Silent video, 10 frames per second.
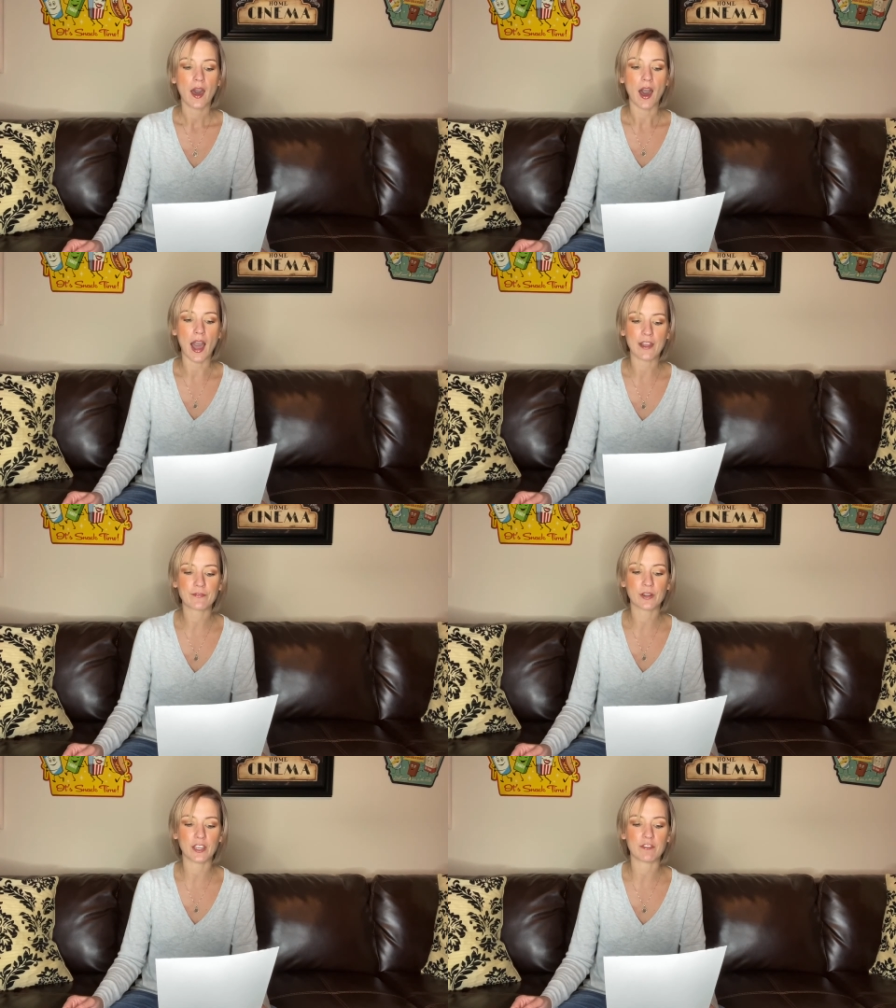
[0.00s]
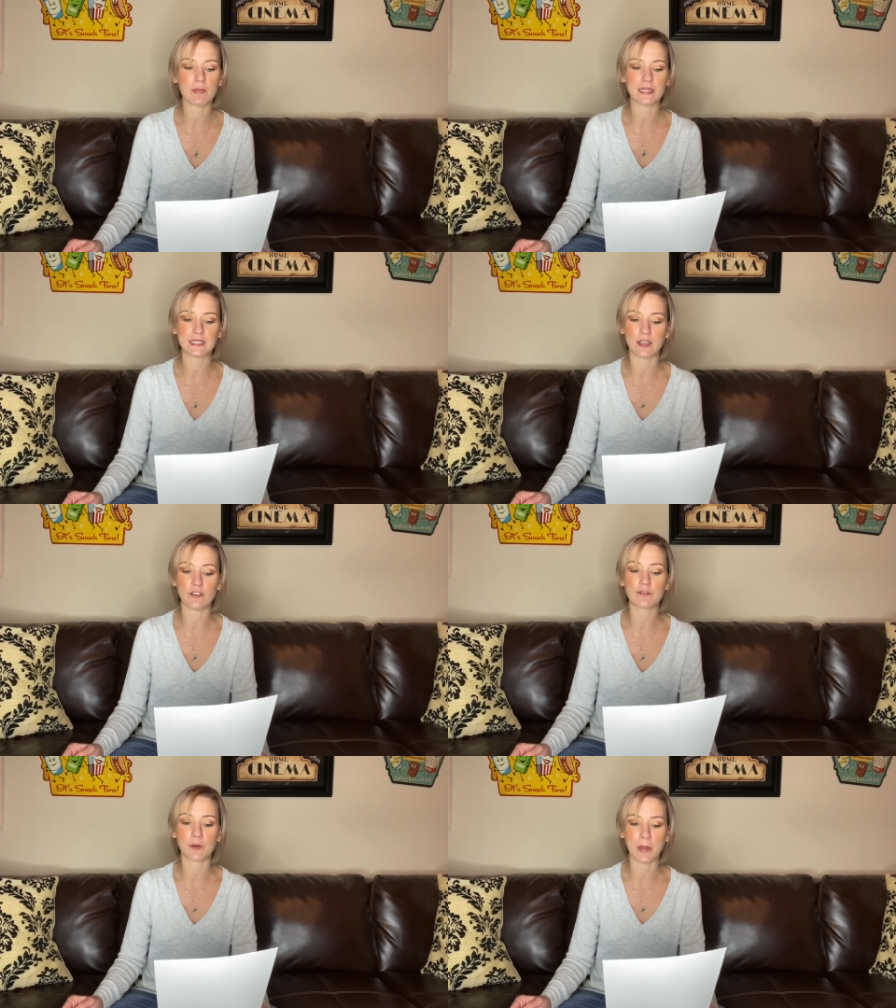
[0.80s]
I forgive
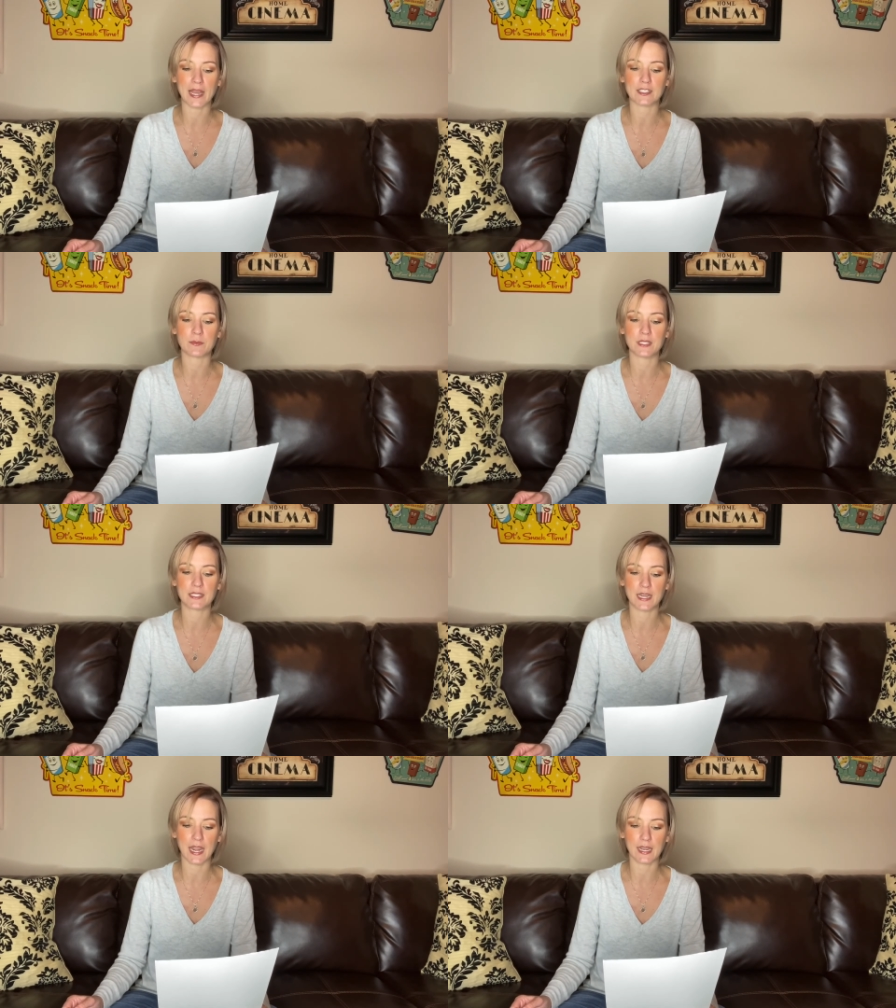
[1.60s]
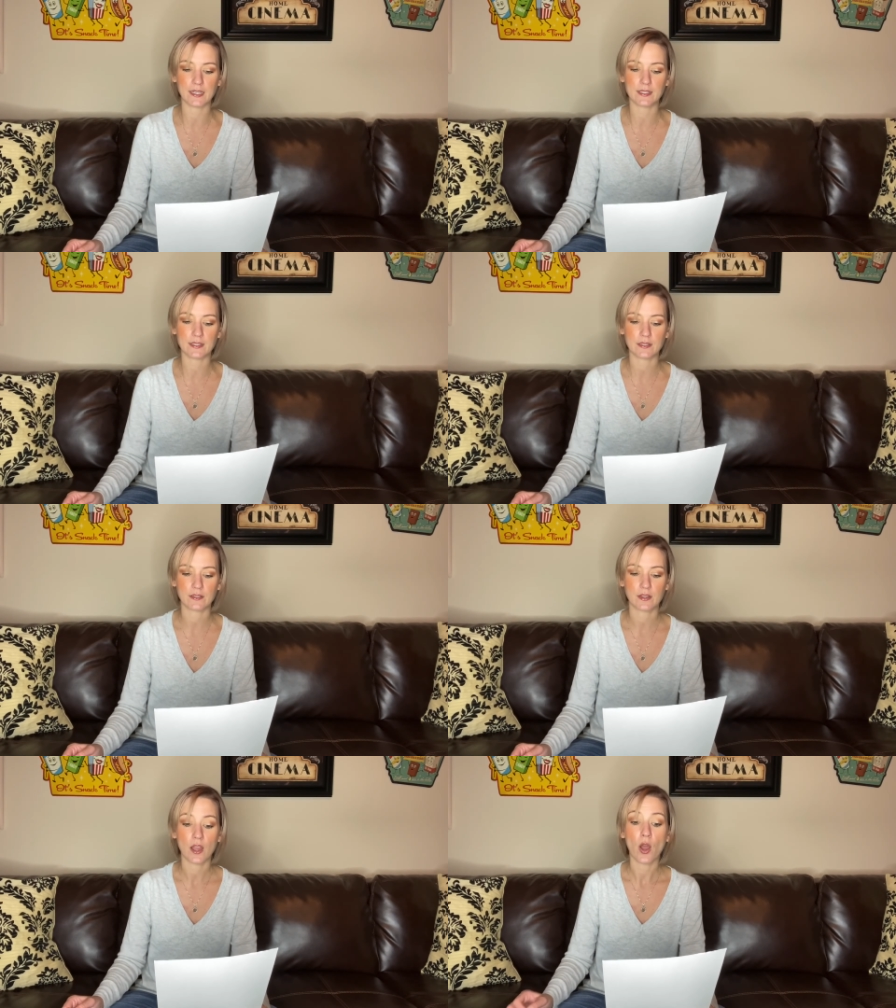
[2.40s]
myself for past mistakes.
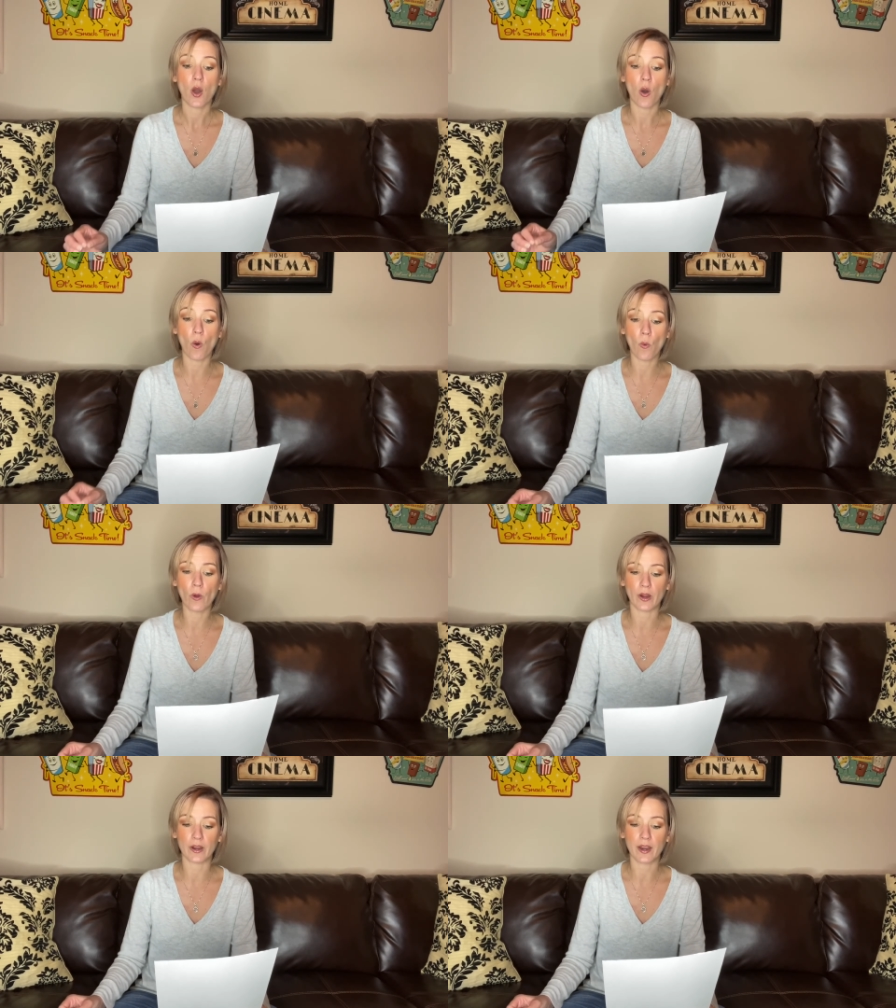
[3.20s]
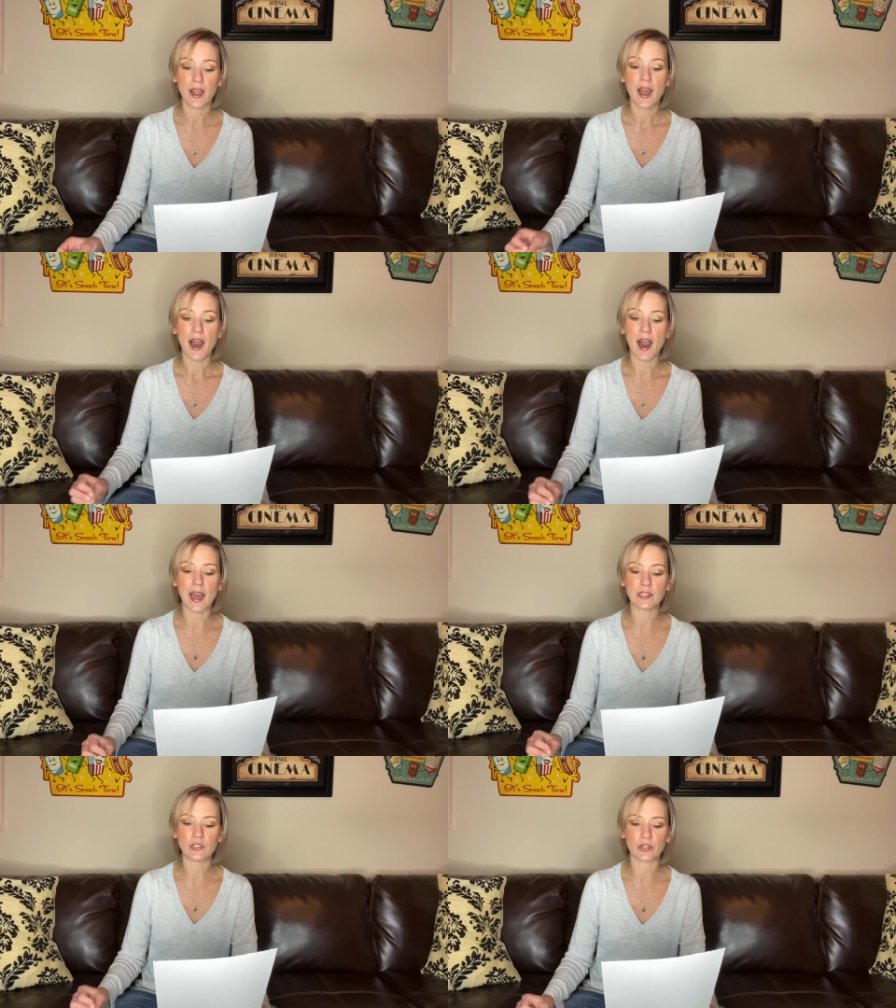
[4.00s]
Or
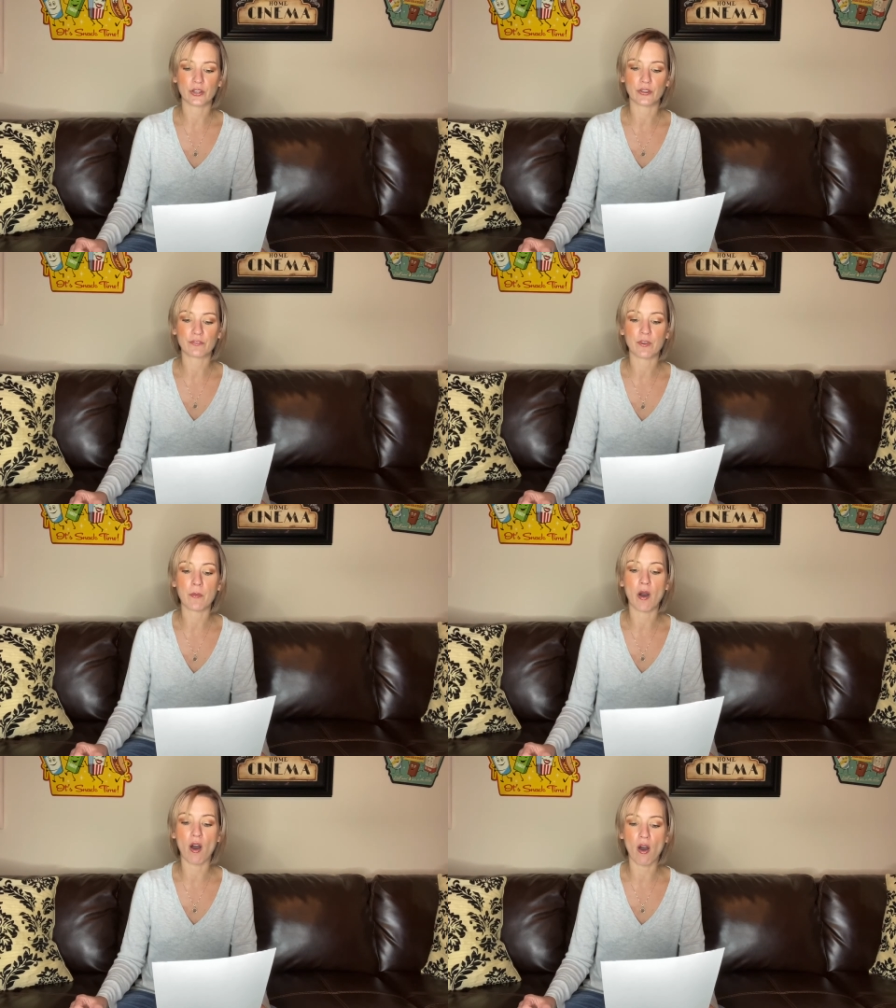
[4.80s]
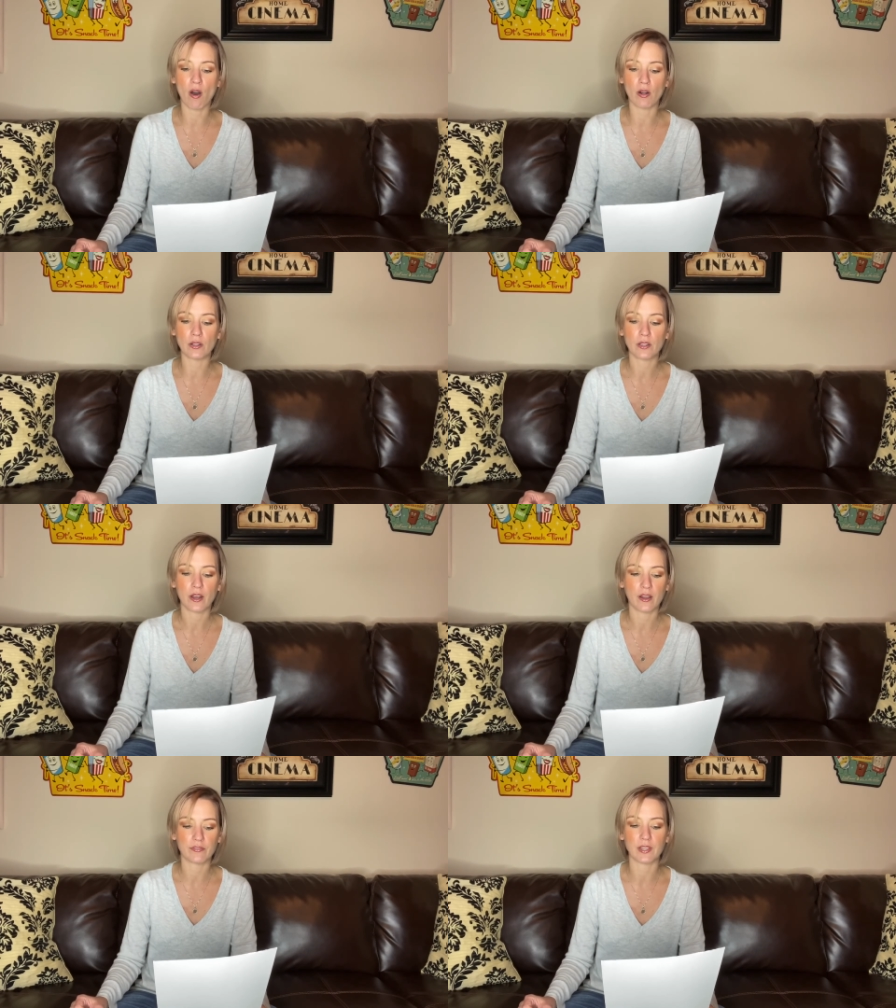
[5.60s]
I learn from all
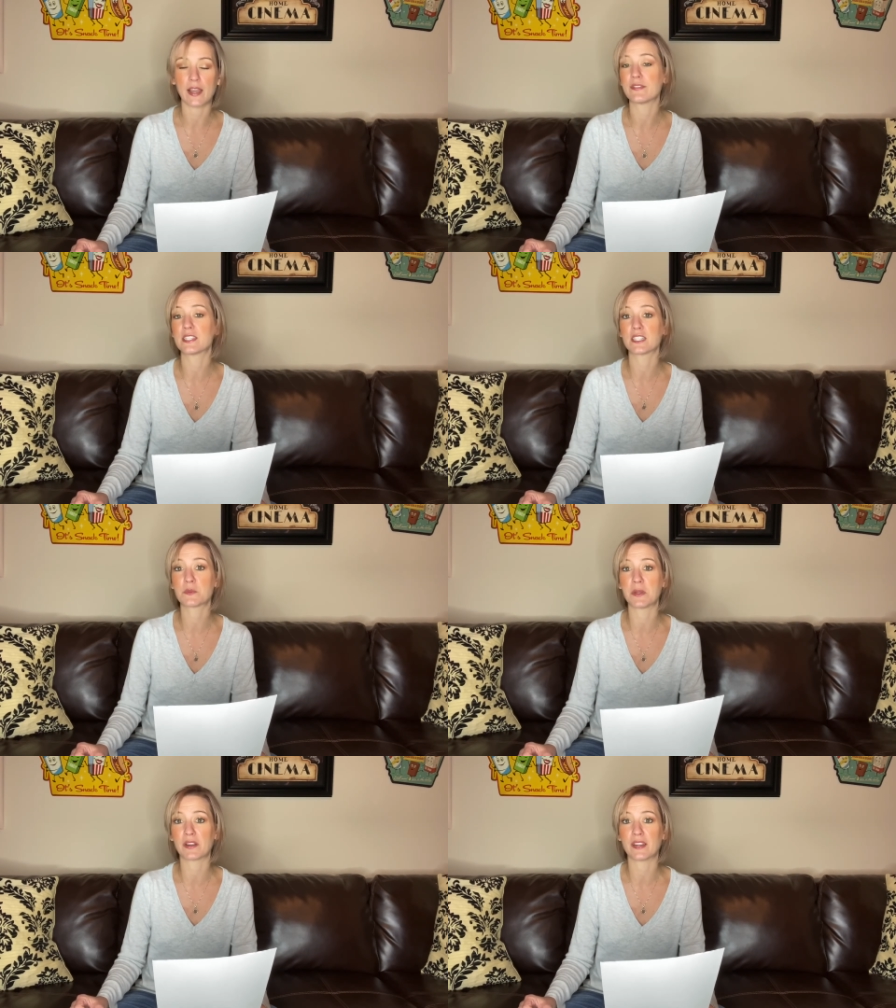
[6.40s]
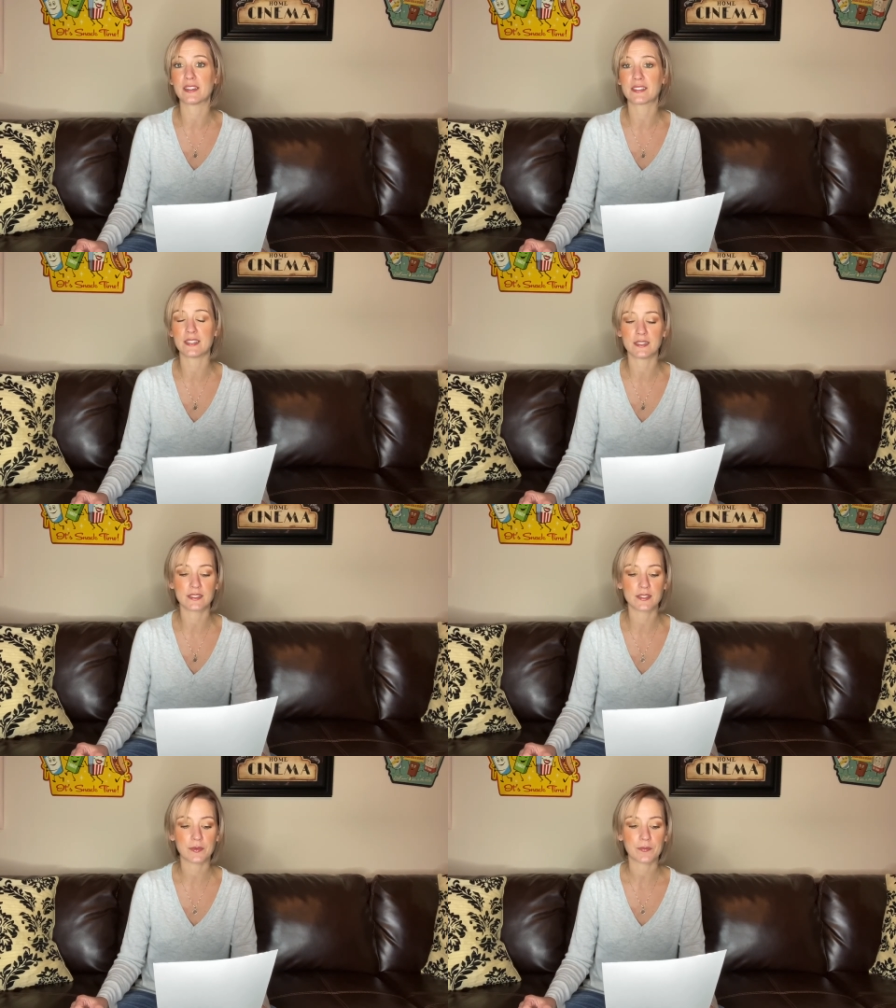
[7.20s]
of life's
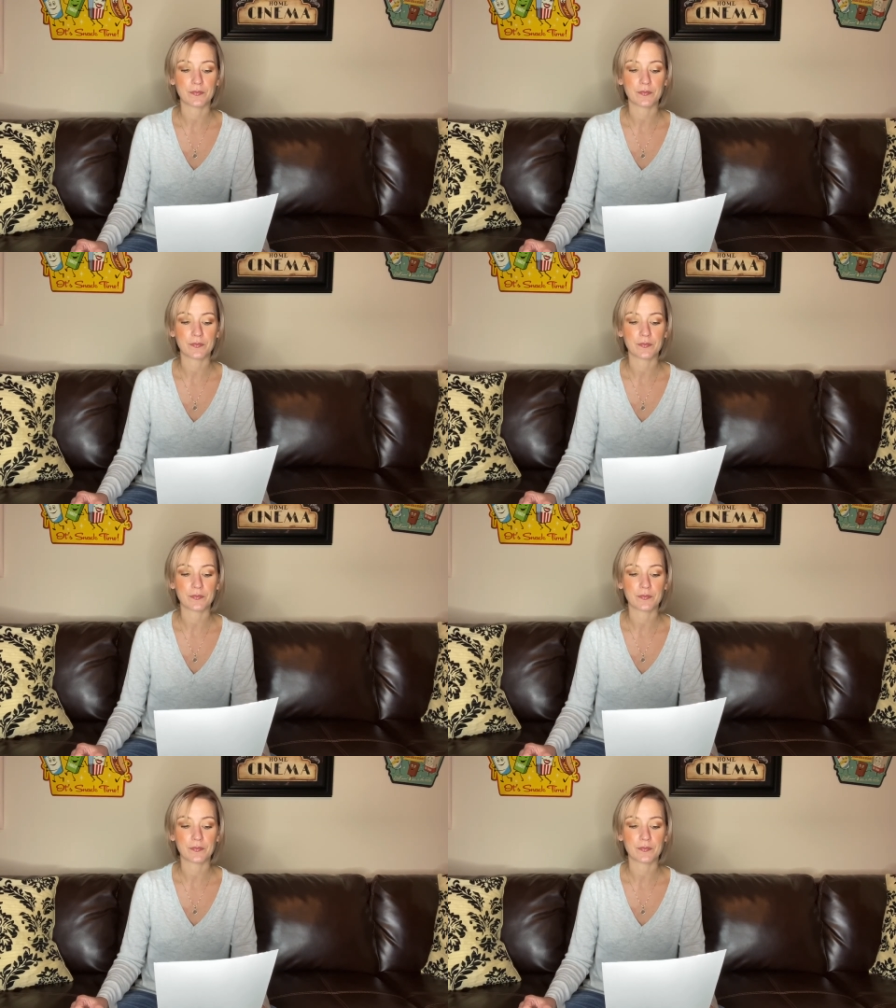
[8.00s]
experiences.